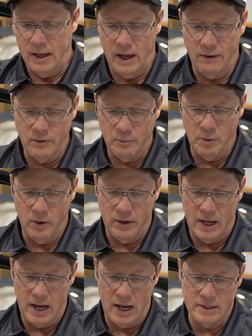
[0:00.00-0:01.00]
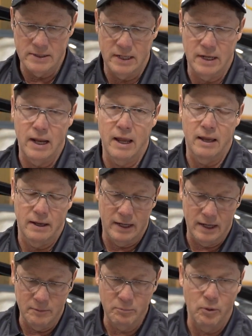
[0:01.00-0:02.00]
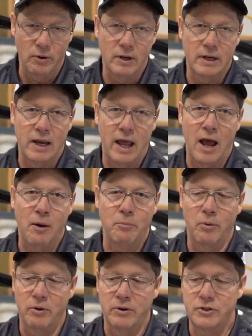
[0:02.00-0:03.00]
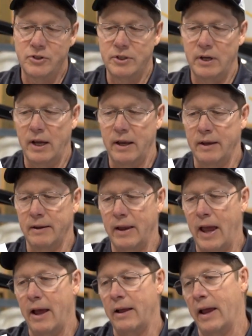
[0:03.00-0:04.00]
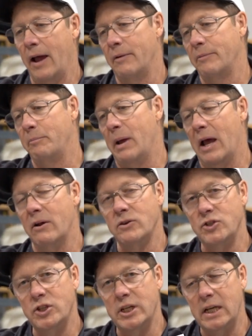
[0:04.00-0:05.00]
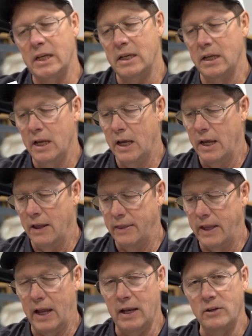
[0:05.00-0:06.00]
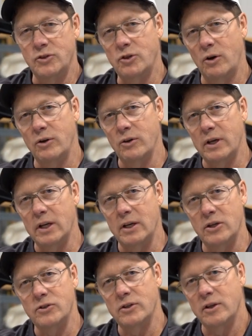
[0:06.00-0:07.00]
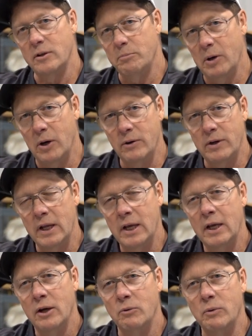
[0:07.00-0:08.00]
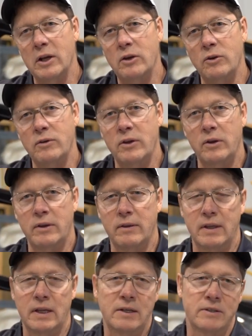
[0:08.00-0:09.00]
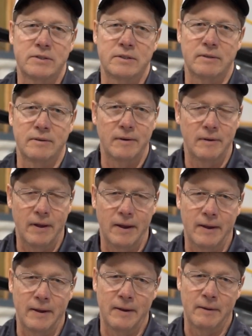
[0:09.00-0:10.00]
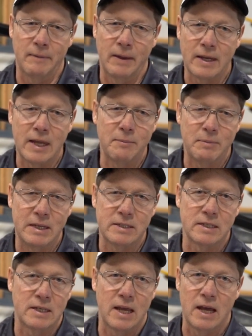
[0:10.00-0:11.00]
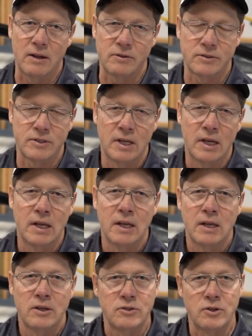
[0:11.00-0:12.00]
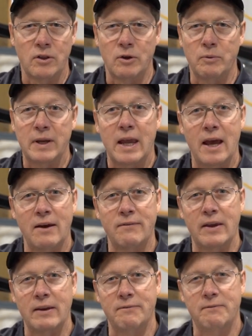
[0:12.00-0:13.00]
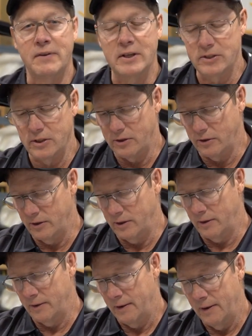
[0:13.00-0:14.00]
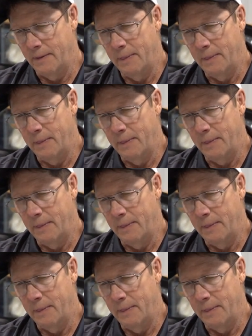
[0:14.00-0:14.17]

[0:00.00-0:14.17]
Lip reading: Every boat has an inboard and an outbound sheet that'll show you condition of the boat. We do these and keep these in-house so that we have a physical